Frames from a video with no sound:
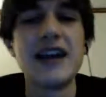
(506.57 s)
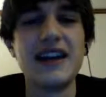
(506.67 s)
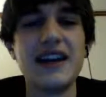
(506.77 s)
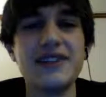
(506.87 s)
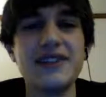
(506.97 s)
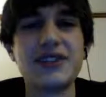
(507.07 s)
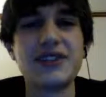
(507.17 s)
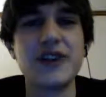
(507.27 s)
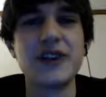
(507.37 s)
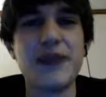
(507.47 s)
And just so
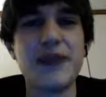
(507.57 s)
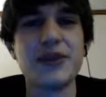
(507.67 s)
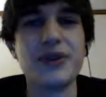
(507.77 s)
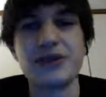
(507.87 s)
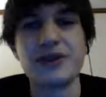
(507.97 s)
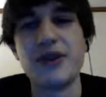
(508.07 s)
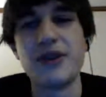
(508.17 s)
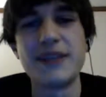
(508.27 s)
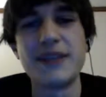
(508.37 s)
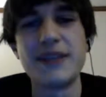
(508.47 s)
you know, I'm doing this when
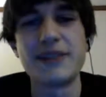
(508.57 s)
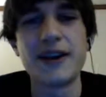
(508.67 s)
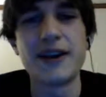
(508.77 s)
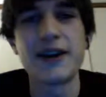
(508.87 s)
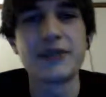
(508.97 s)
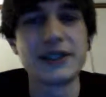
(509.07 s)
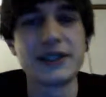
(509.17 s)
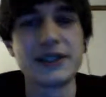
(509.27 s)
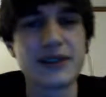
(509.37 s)
nobody's in my home because